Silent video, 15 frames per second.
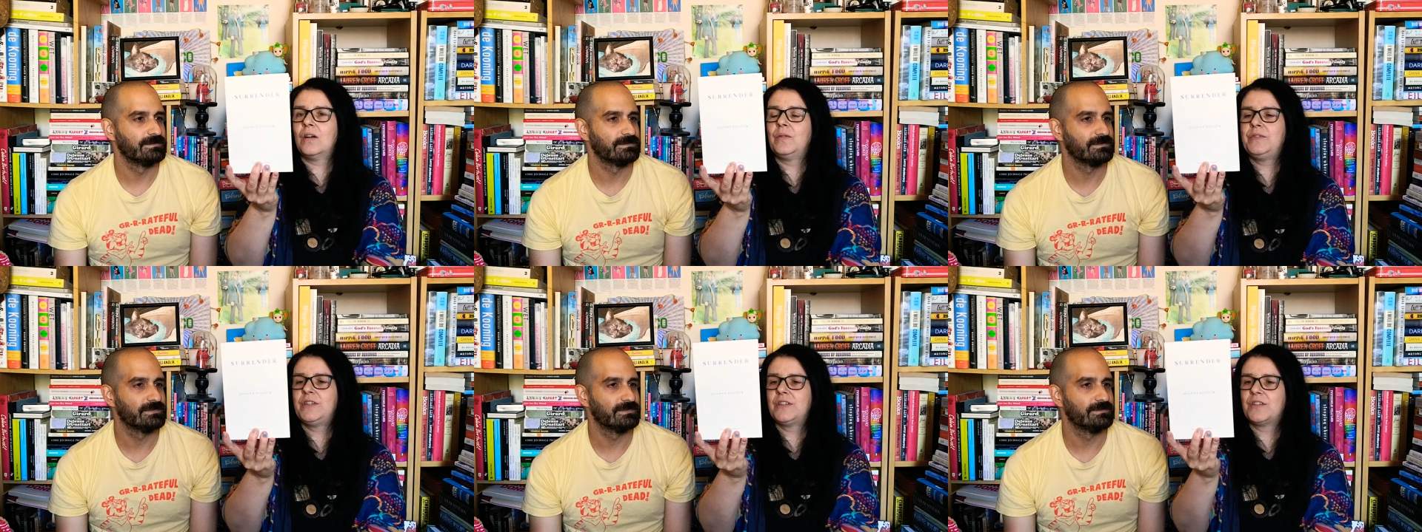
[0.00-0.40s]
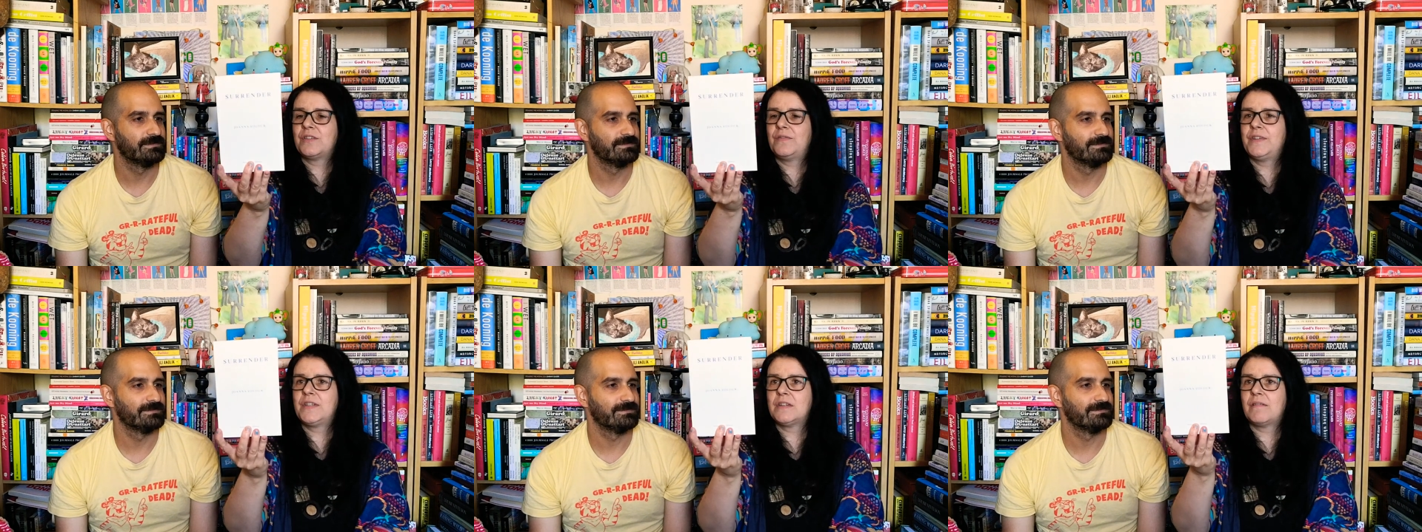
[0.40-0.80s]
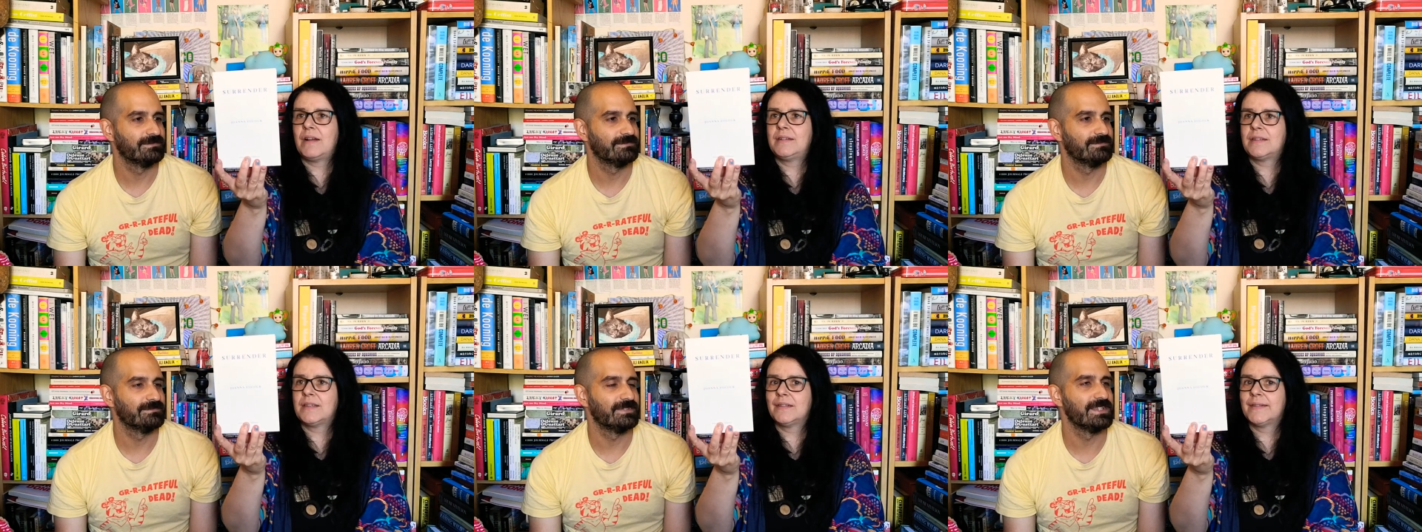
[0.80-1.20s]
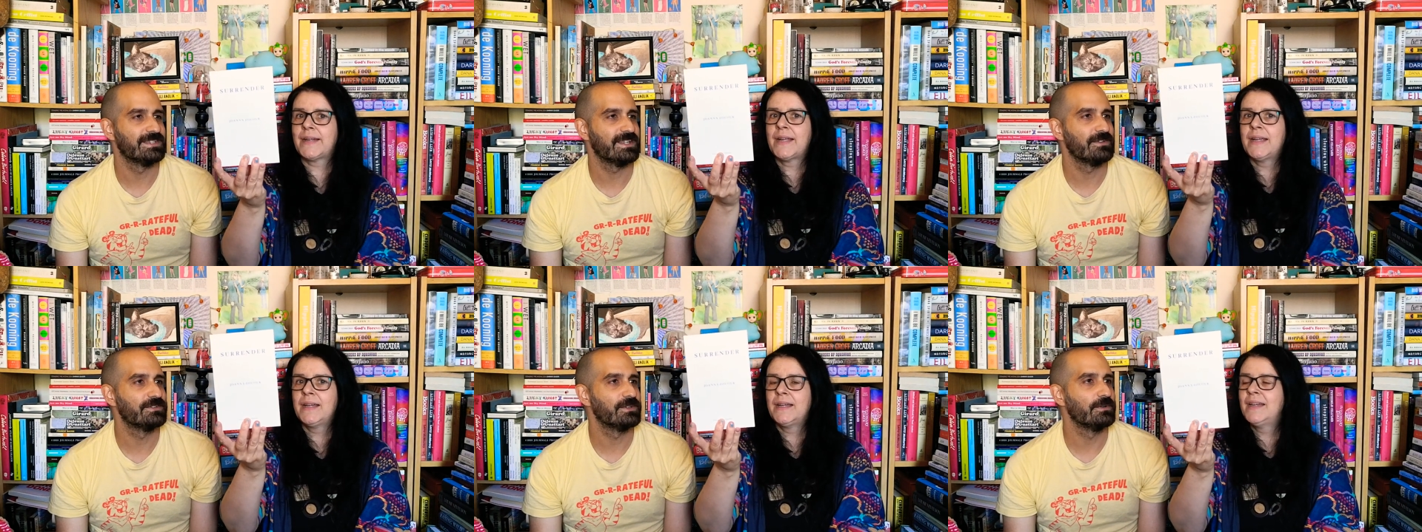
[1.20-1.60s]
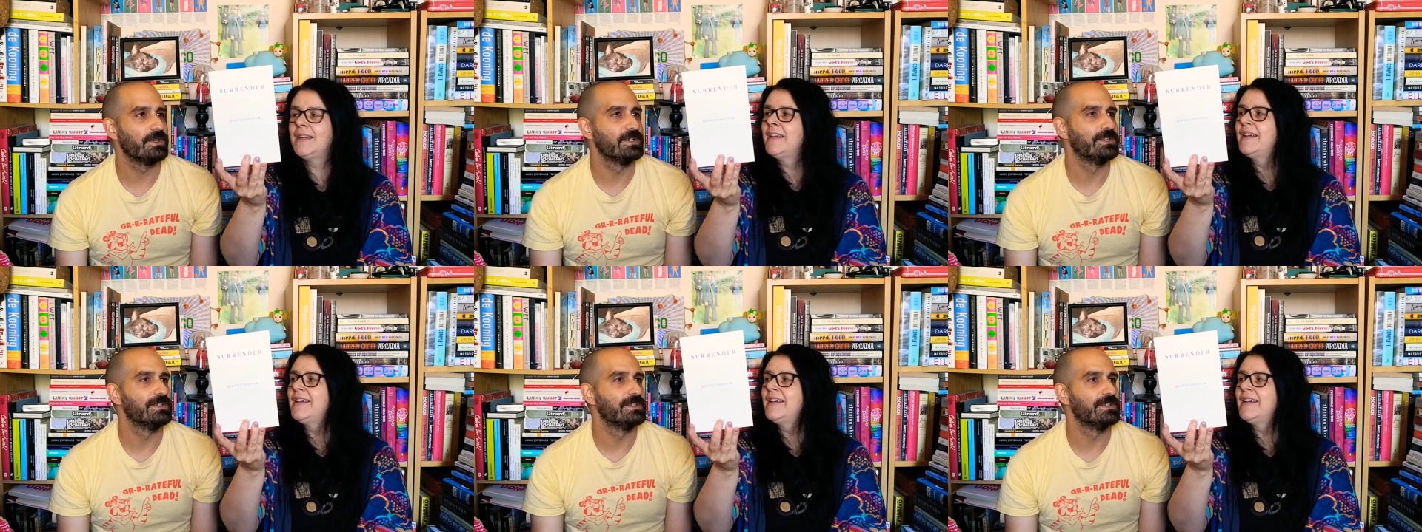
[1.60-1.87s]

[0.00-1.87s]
Speaker 1: which is on the Fitzcarraldo. That sounds so good.